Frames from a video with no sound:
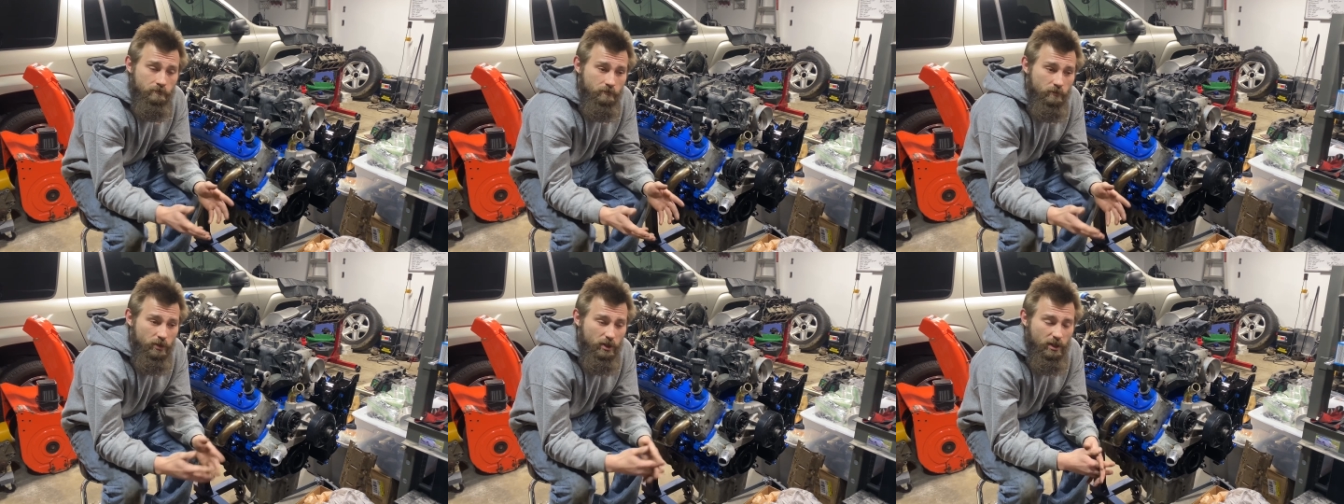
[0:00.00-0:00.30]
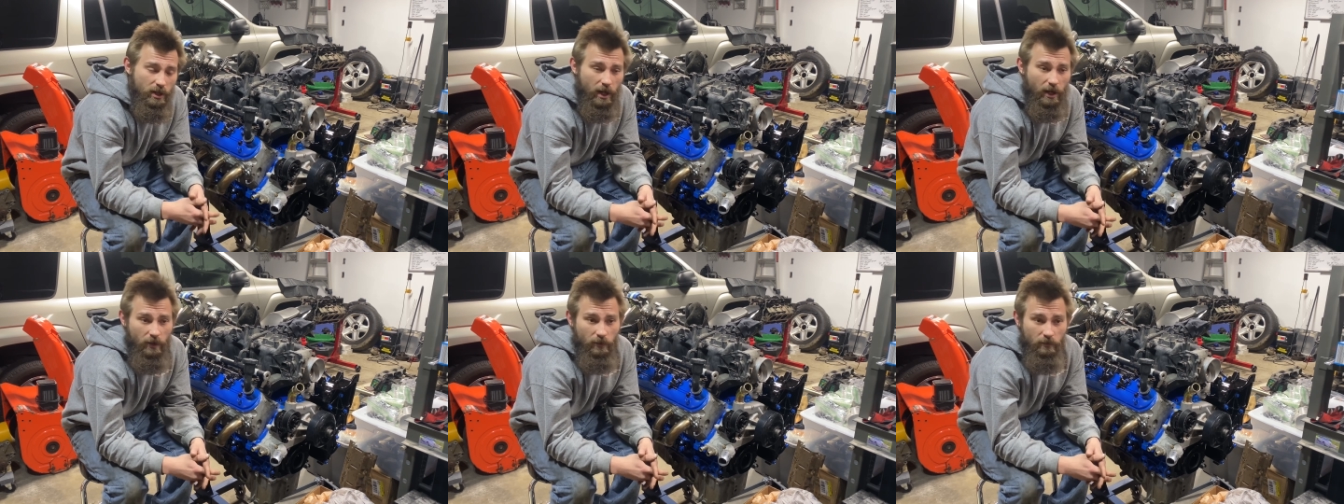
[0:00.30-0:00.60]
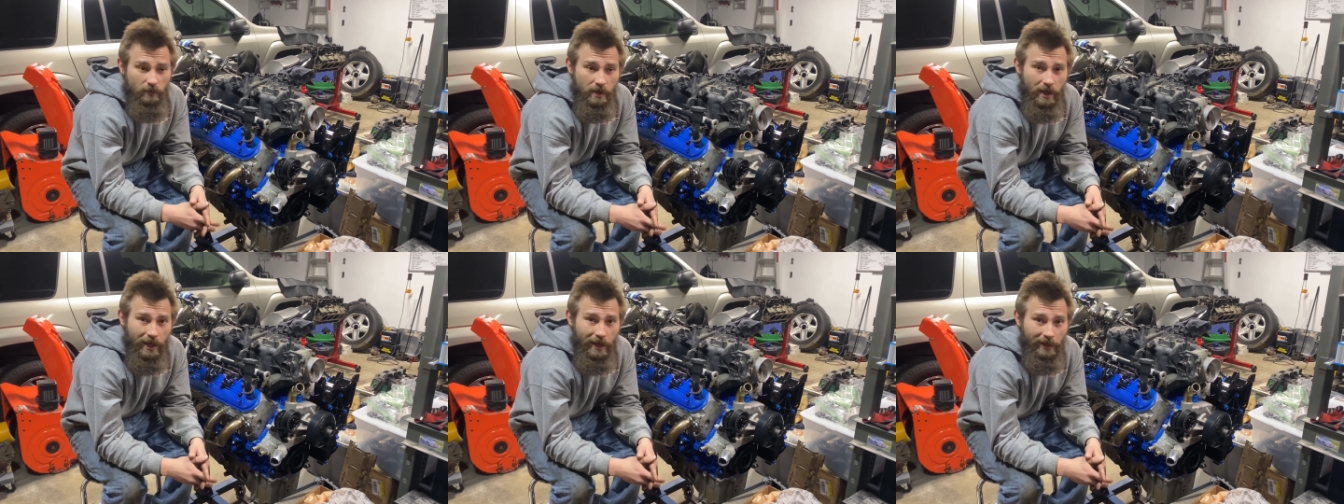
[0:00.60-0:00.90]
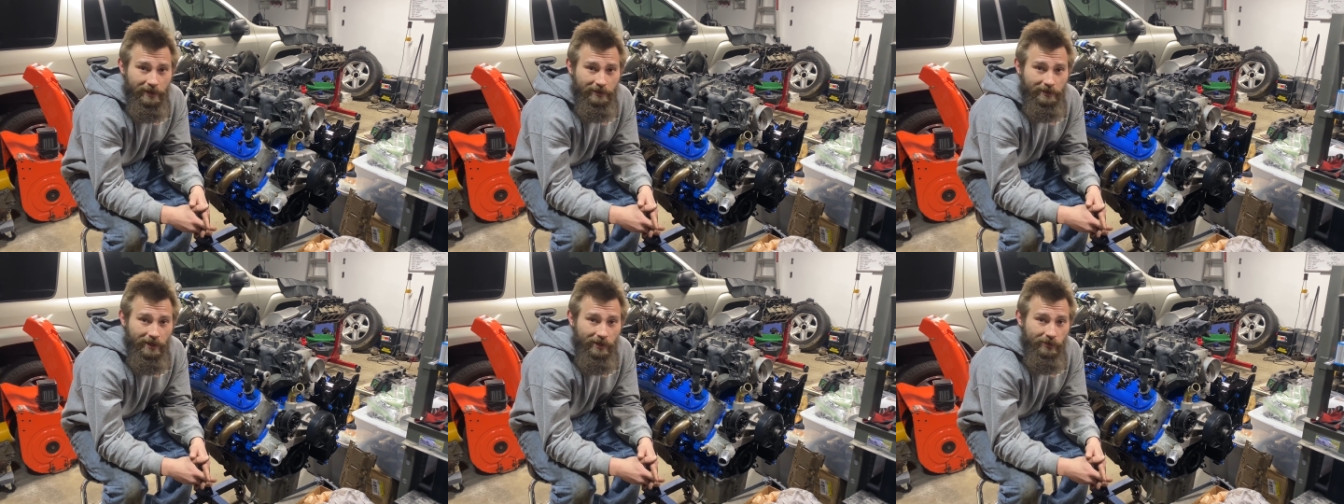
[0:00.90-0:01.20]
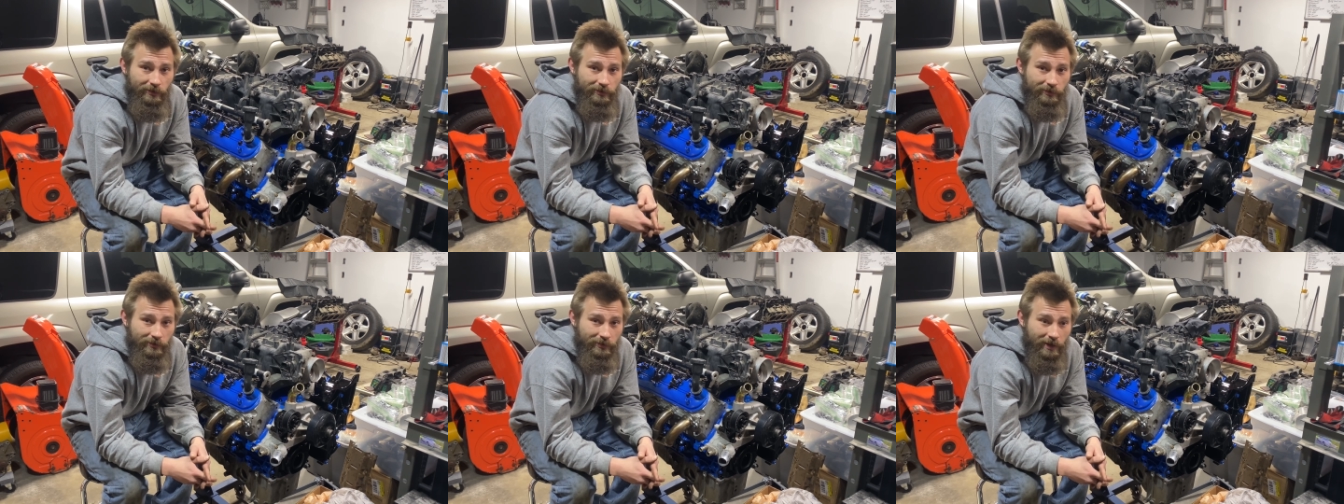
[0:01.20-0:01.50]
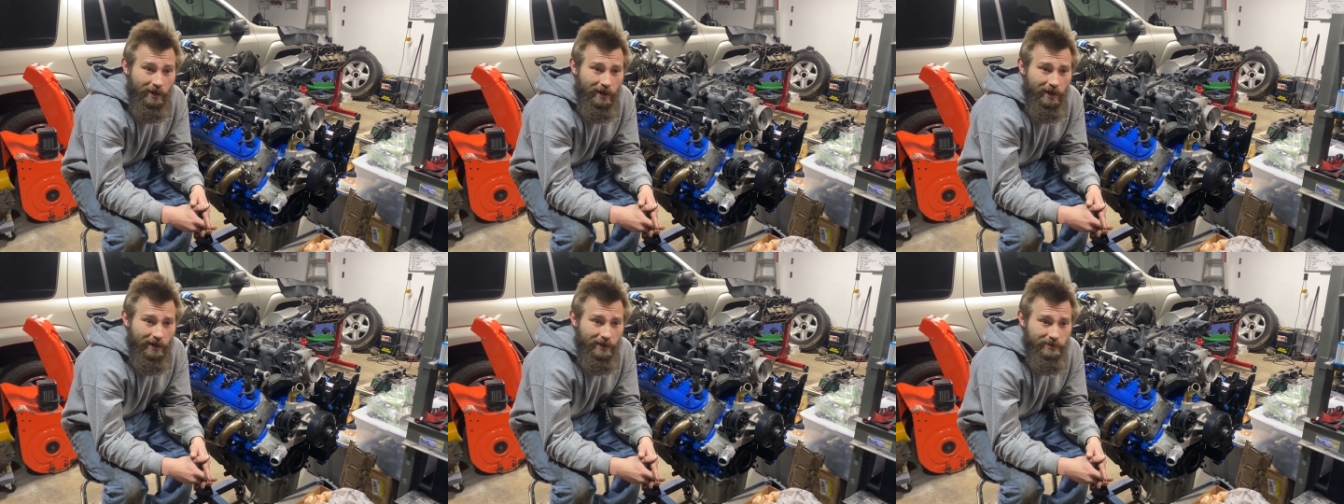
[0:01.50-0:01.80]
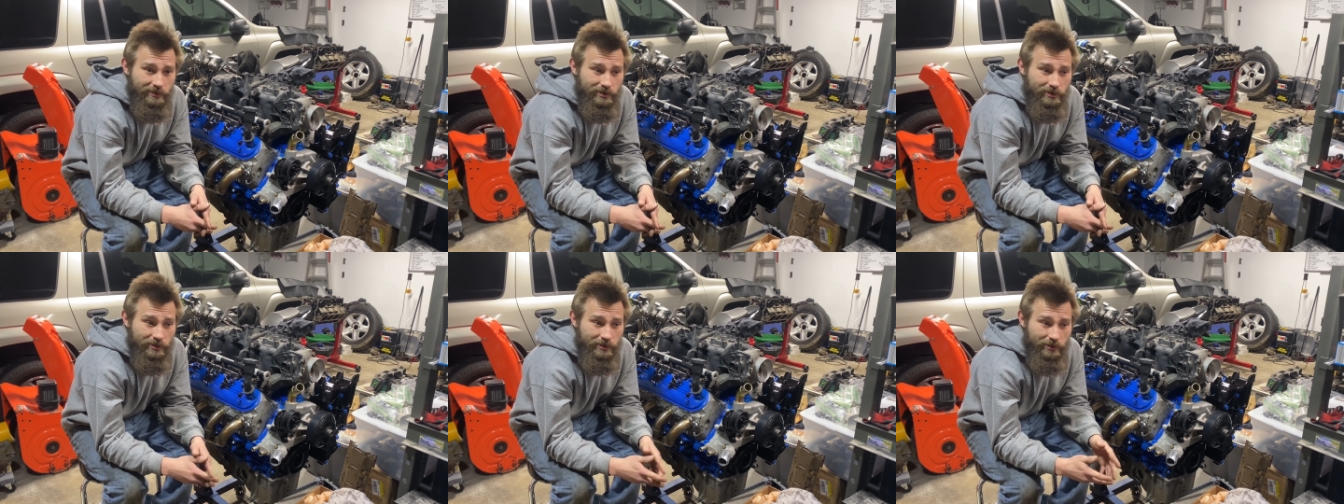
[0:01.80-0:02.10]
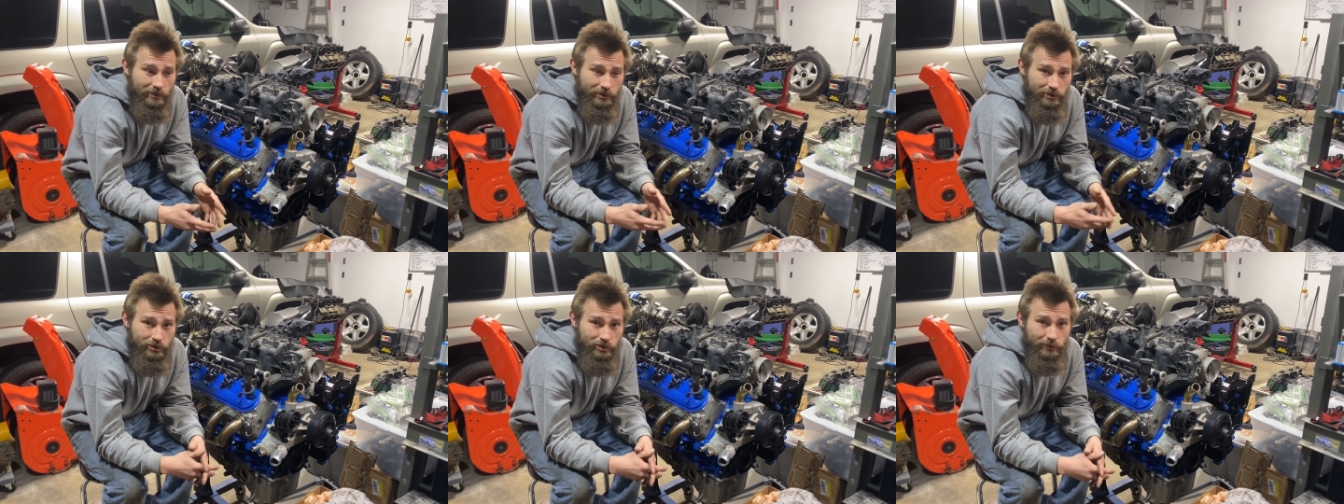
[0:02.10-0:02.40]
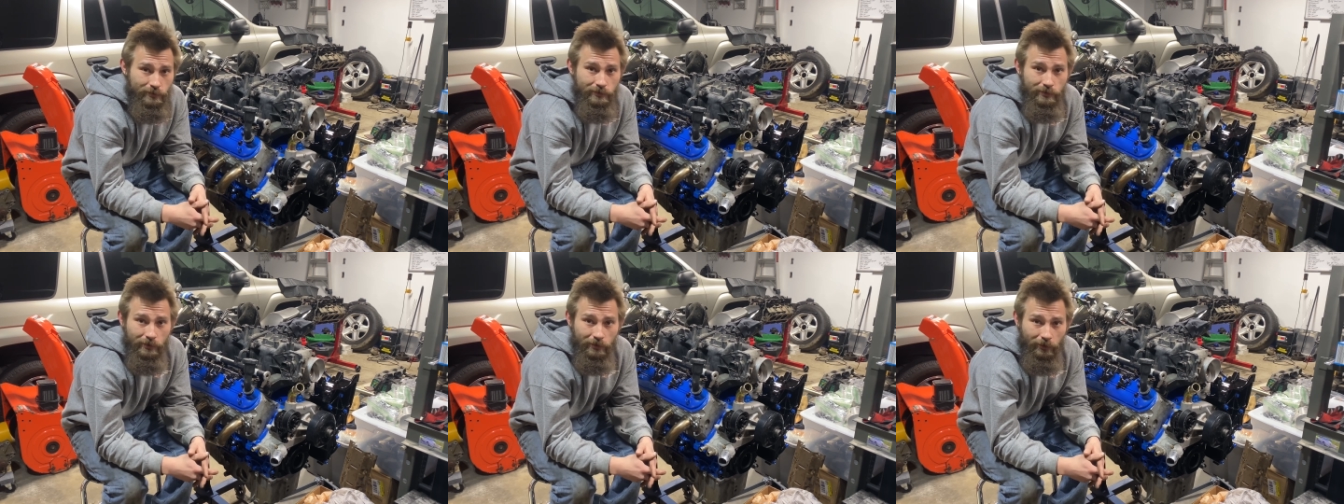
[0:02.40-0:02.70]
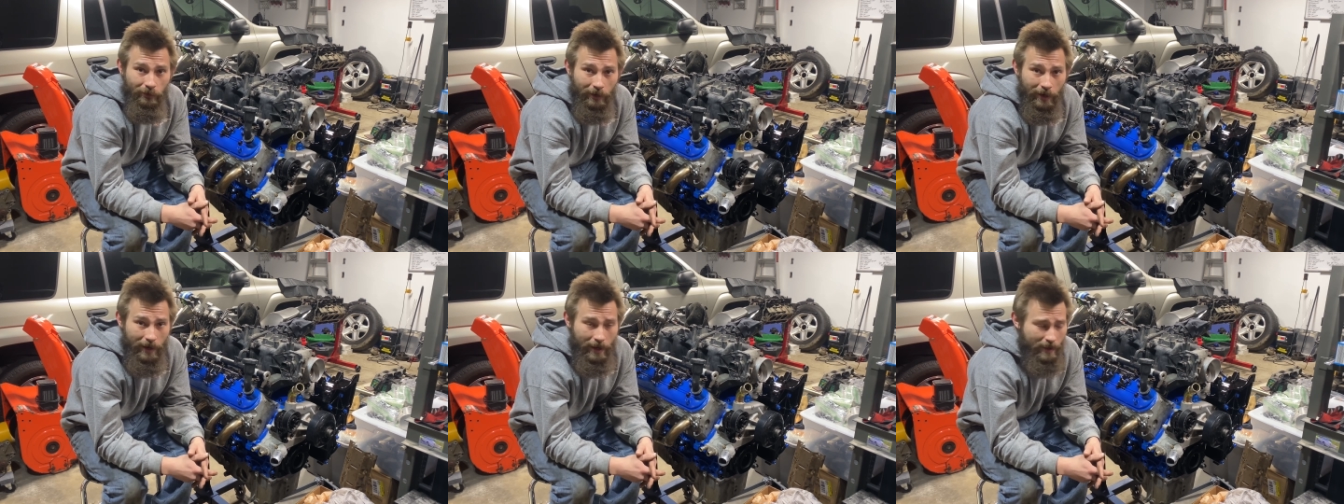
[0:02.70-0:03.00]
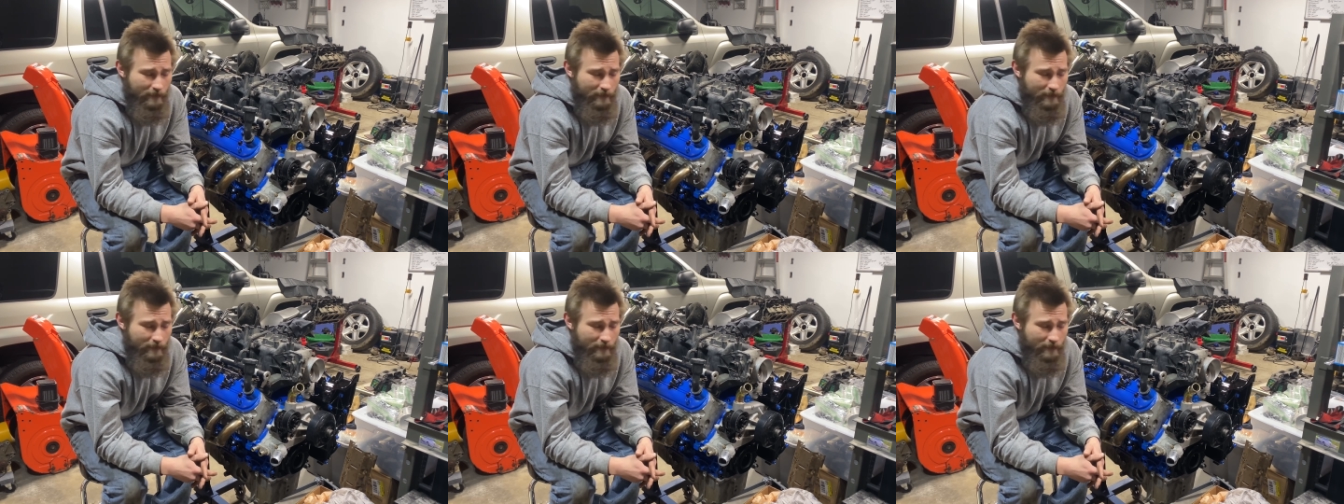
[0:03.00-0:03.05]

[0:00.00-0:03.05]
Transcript: you know, hanging out in the garage, shooting crap.